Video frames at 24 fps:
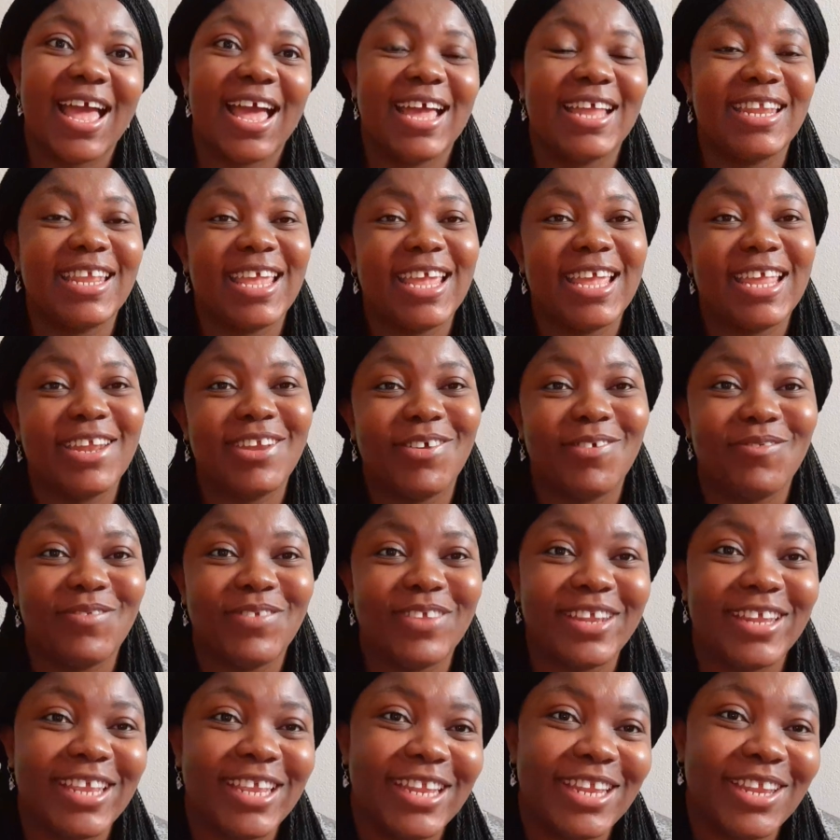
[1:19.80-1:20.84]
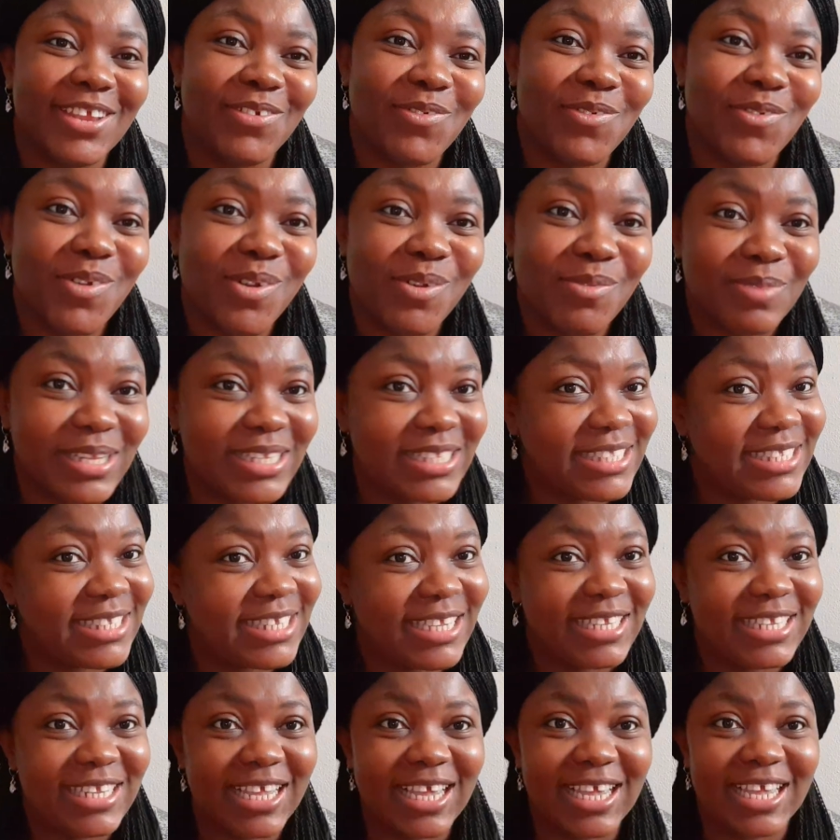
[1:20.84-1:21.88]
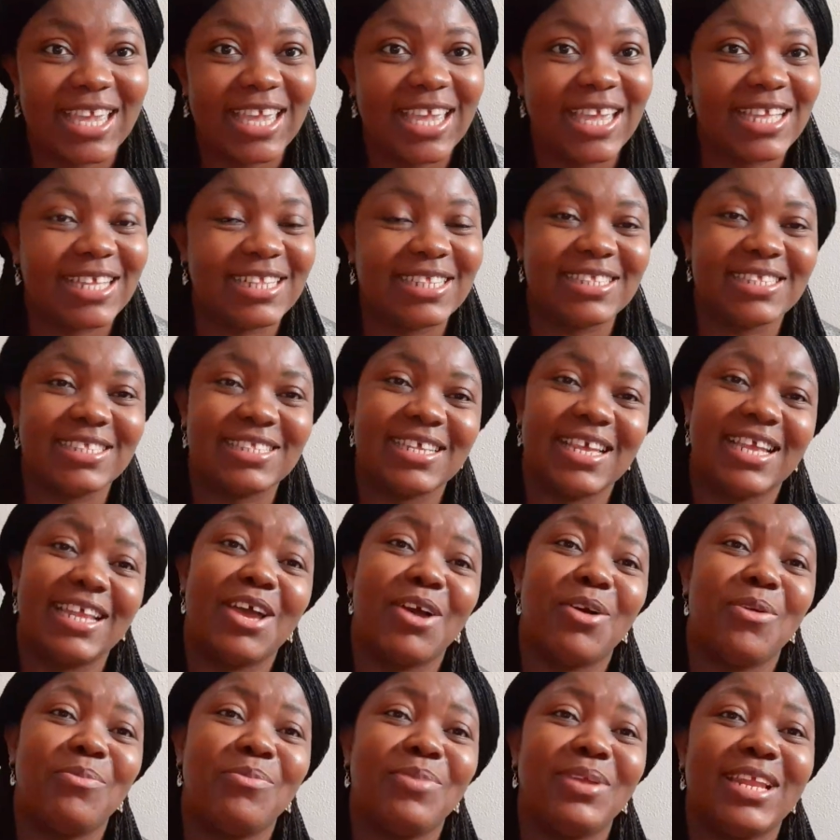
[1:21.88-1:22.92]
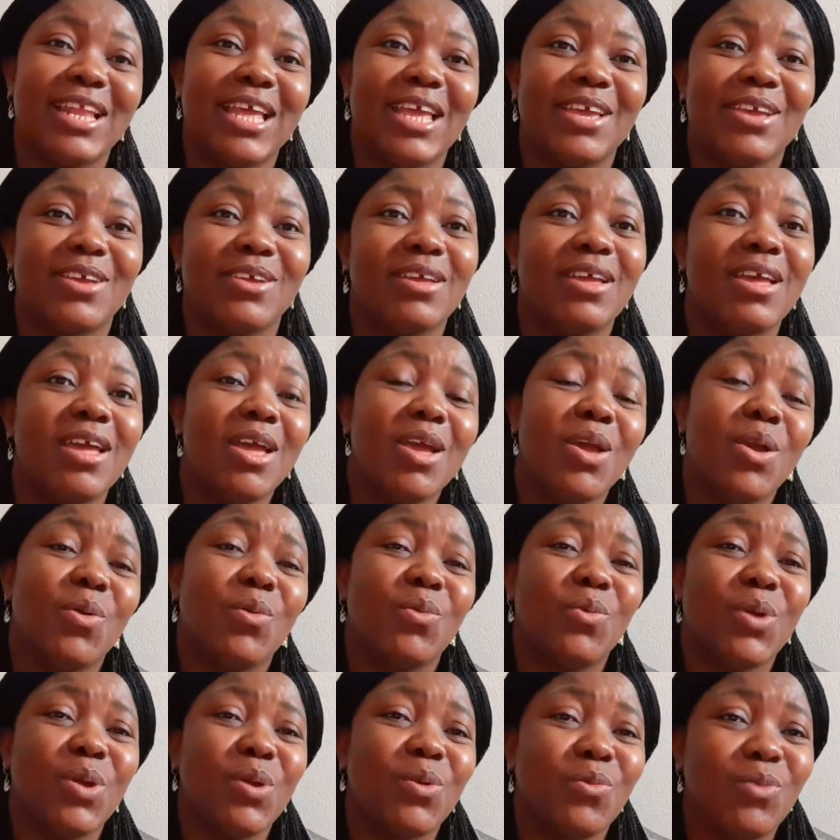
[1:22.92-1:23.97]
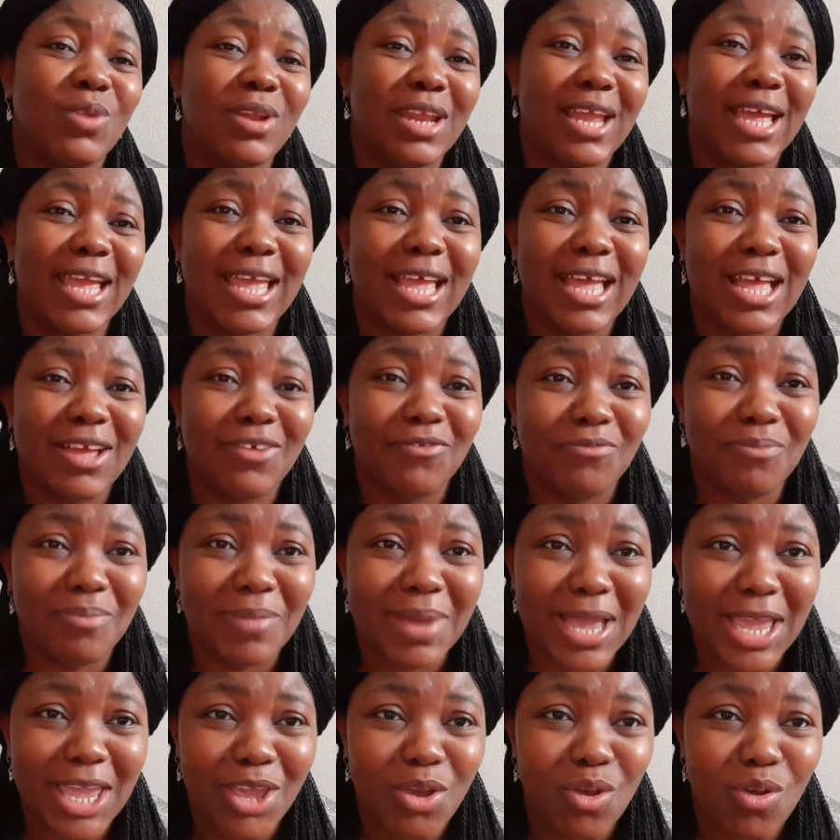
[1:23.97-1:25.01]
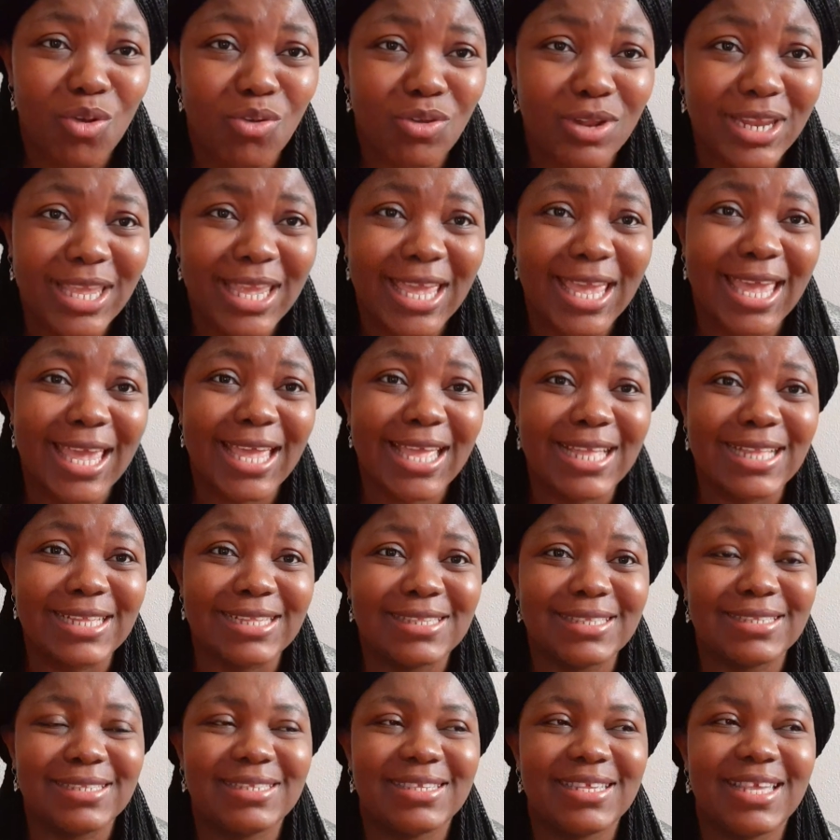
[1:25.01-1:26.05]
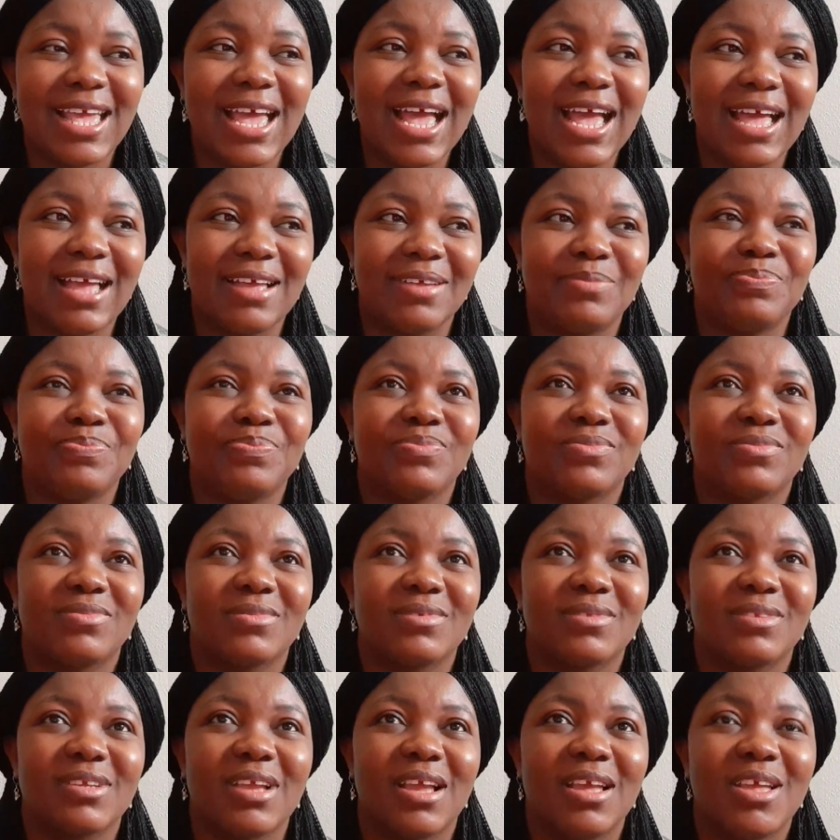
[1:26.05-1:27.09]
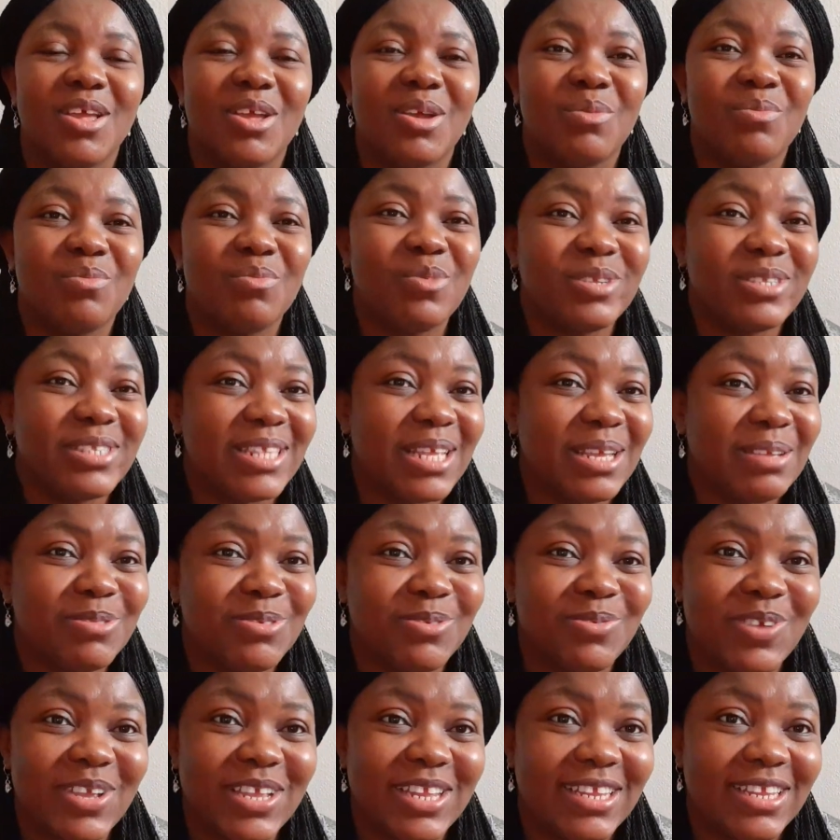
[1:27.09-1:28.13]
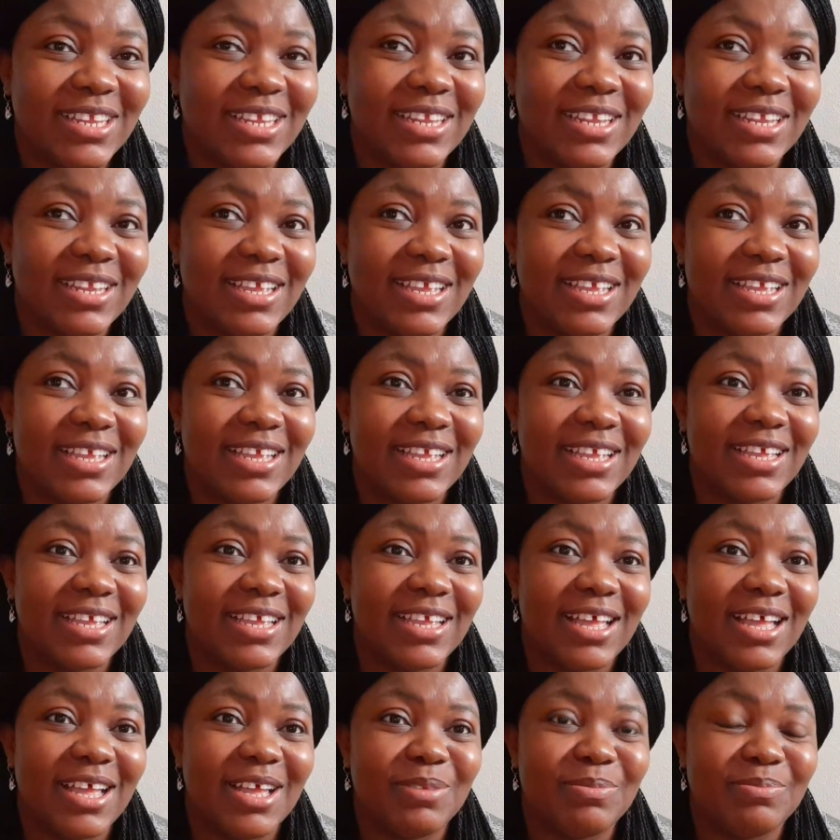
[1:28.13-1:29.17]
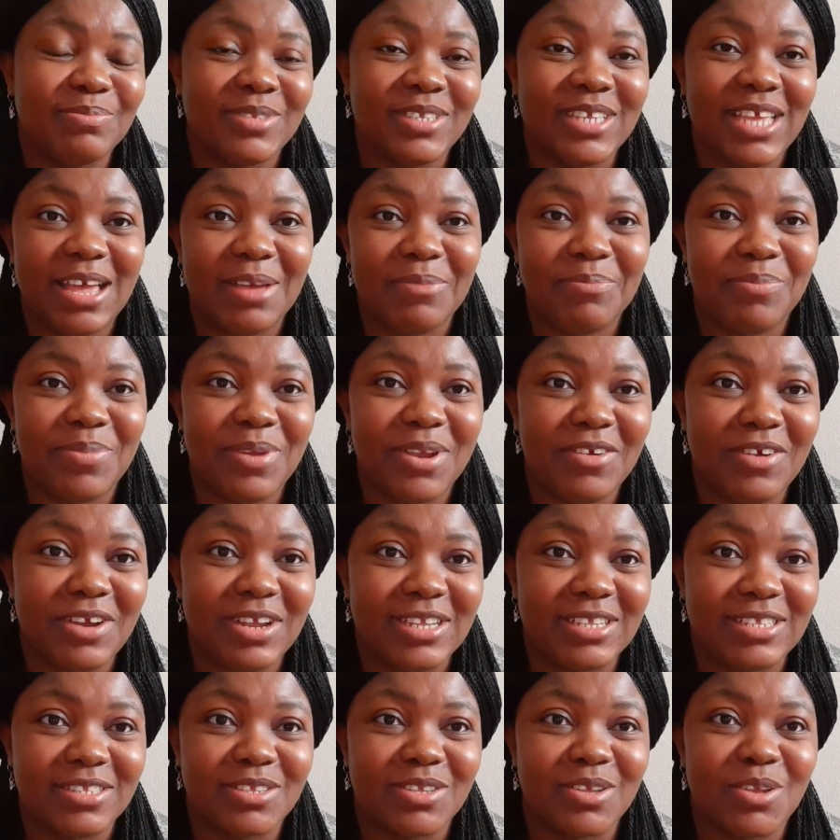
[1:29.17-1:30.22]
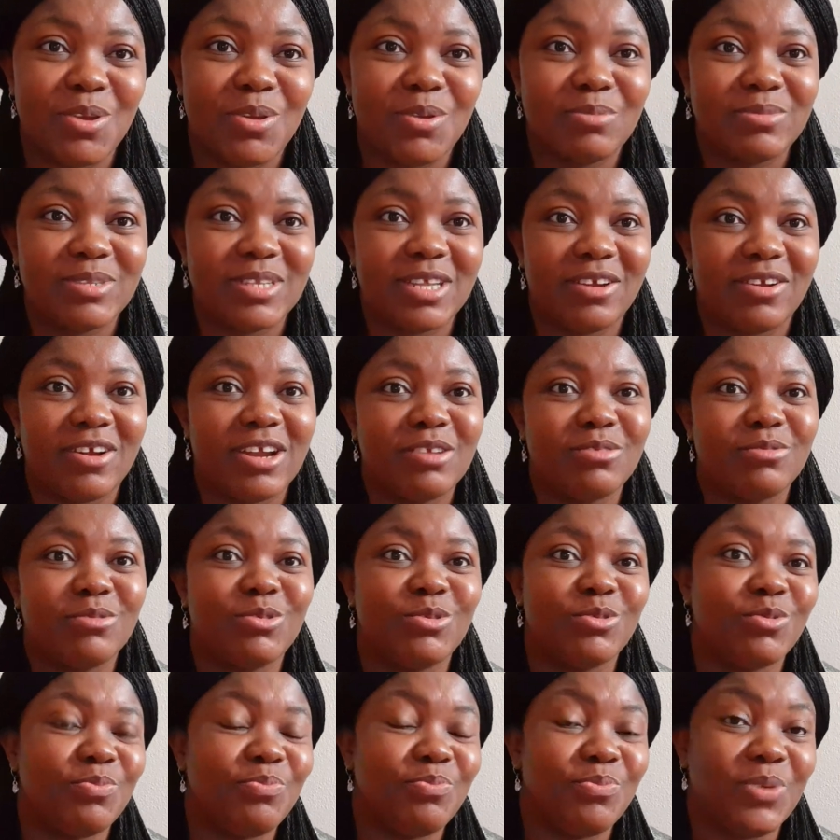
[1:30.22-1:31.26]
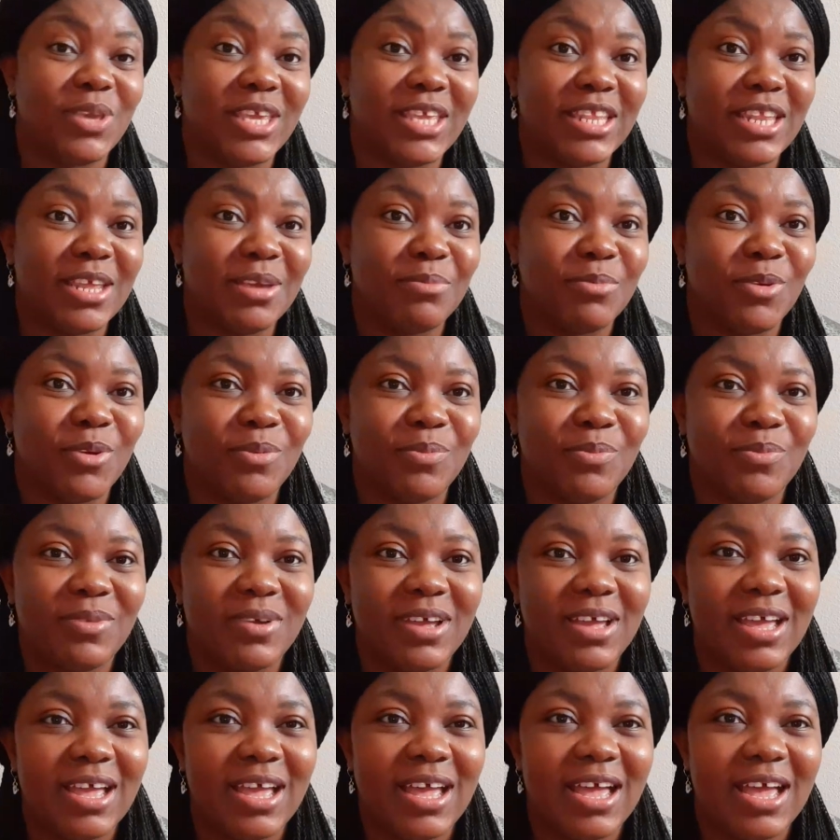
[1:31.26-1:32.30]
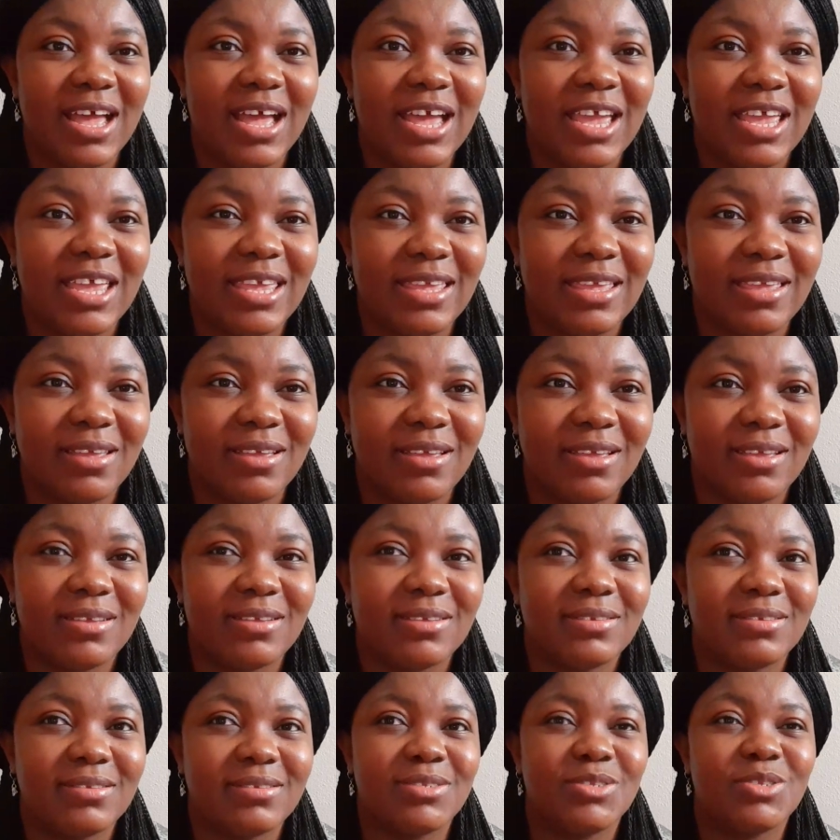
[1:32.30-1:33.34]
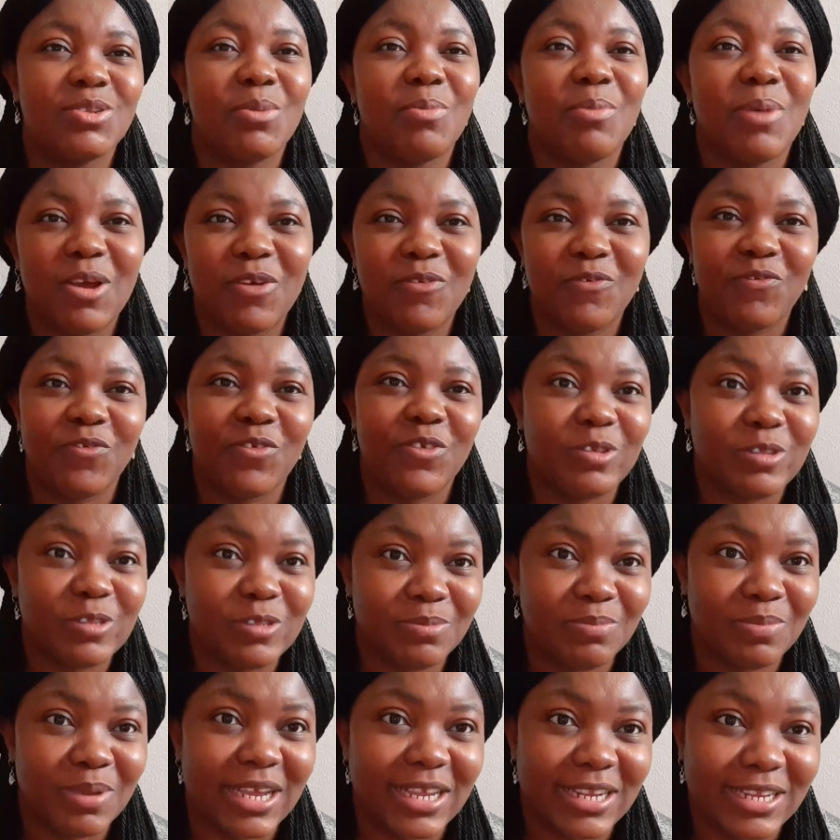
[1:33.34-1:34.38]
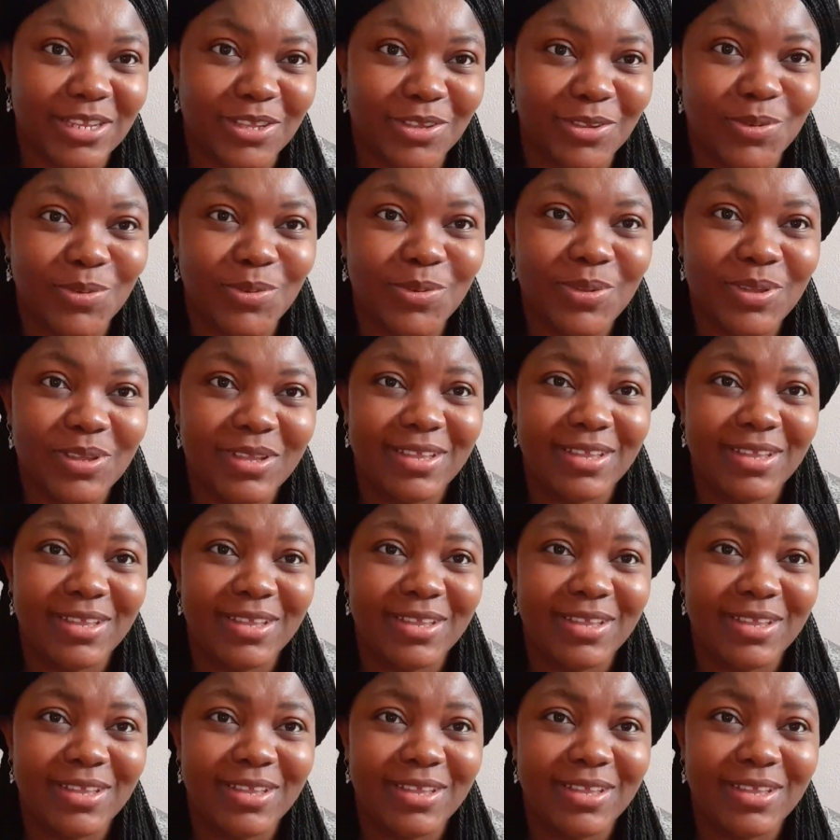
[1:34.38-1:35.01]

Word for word: at the end of the day they will come and take their kids and i'll be like when will i have my own kids yeah most times when um, their parents comes around to pick them up i somehow feels bad, you know.